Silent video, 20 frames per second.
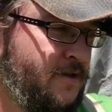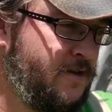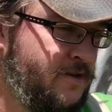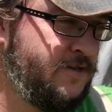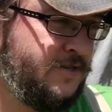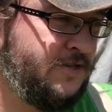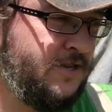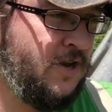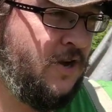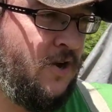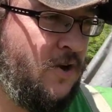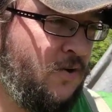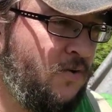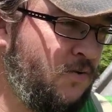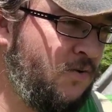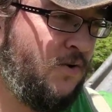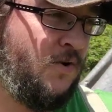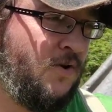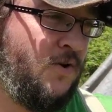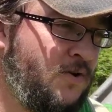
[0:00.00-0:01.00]

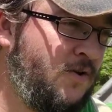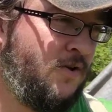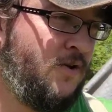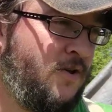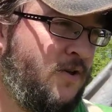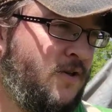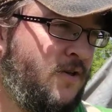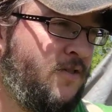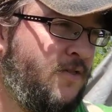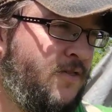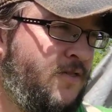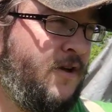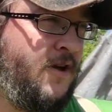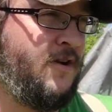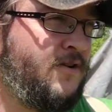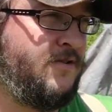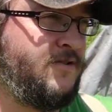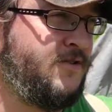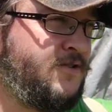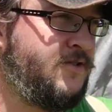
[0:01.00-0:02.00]
So
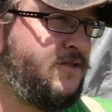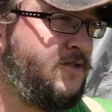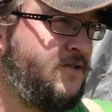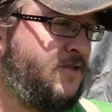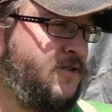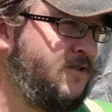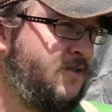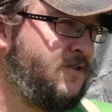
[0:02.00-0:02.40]
there's